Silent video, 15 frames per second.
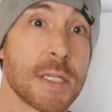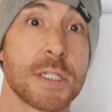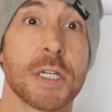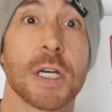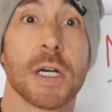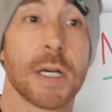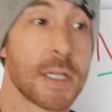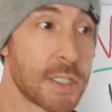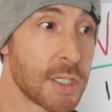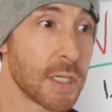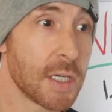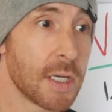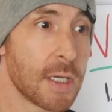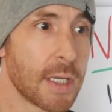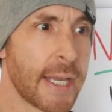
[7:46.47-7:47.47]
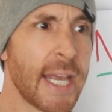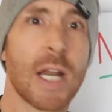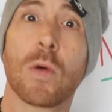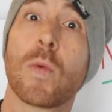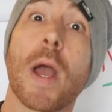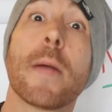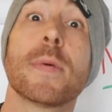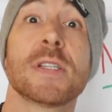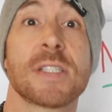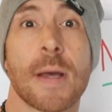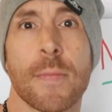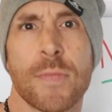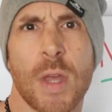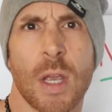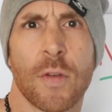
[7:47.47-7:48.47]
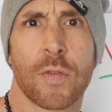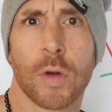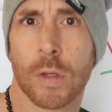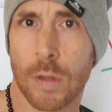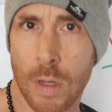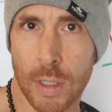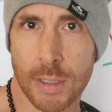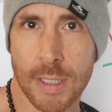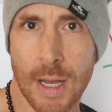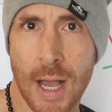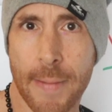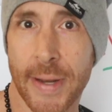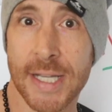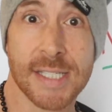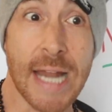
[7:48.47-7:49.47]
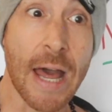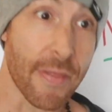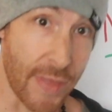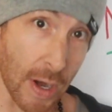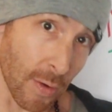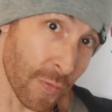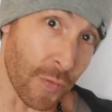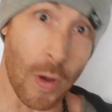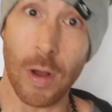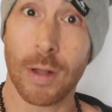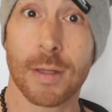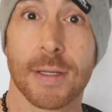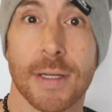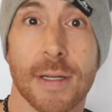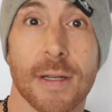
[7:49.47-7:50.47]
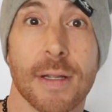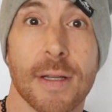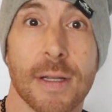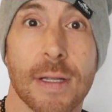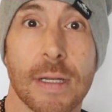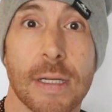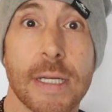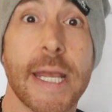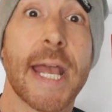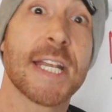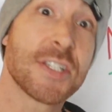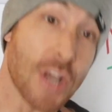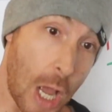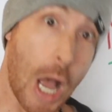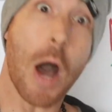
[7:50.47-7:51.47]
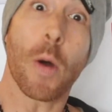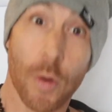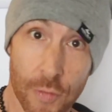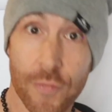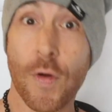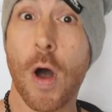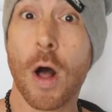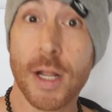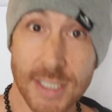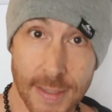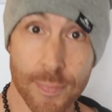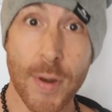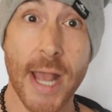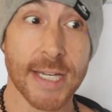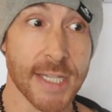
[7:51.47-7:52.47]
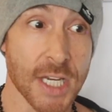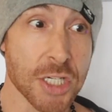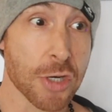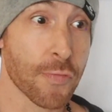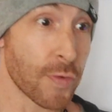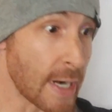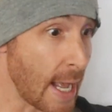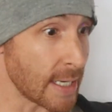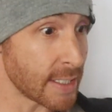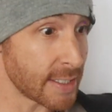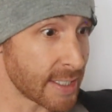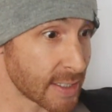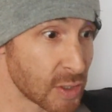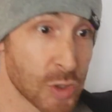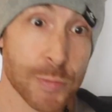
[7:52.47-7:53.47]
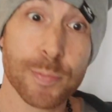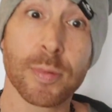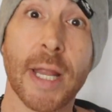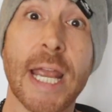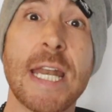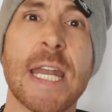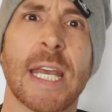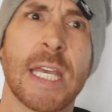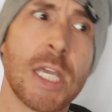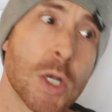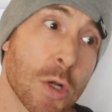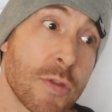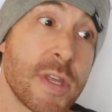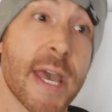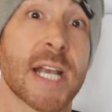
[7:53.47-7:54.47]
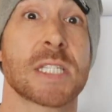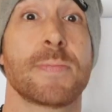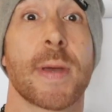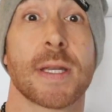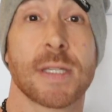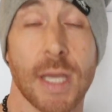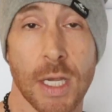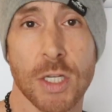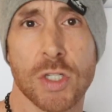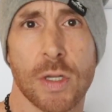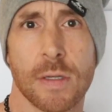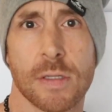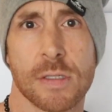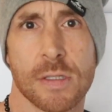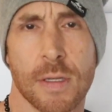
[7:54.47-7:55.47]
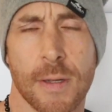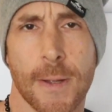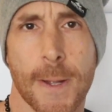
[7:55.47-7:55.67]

to get away with something for a long time. And it's not their fault. It's our fault as a practitioner for not just explaining, here are the expectations.